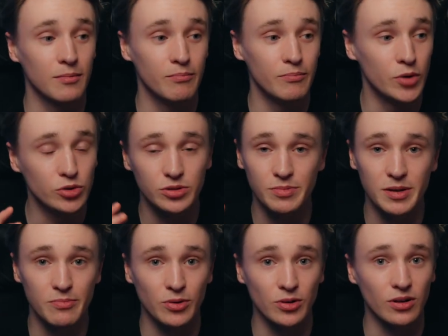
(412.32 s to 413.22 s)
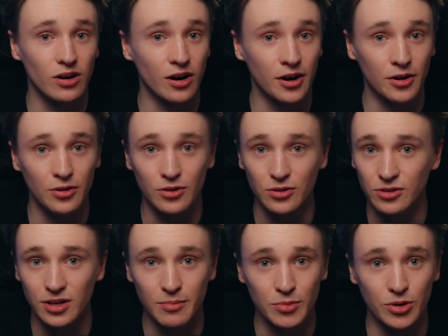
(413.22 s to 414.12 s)
most people are not
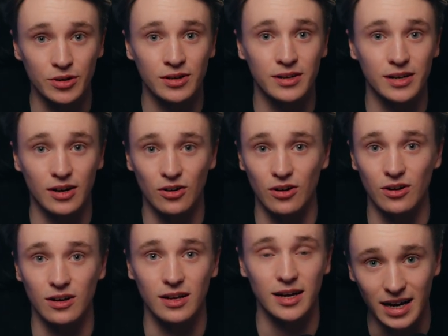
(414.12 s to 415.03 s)
going to book the call